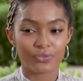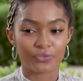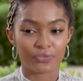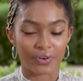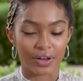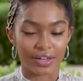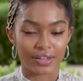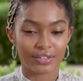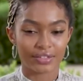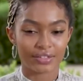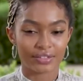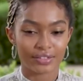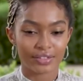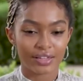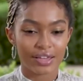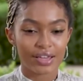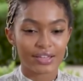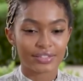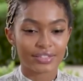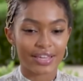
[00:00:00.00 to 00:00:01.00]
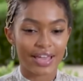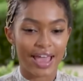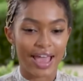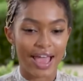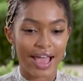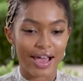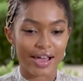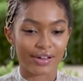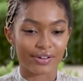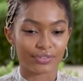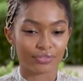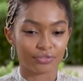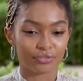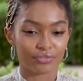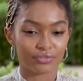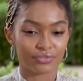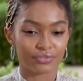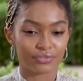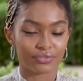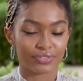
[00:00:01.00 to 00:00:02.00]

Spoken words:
It doesn't look professional enough. You have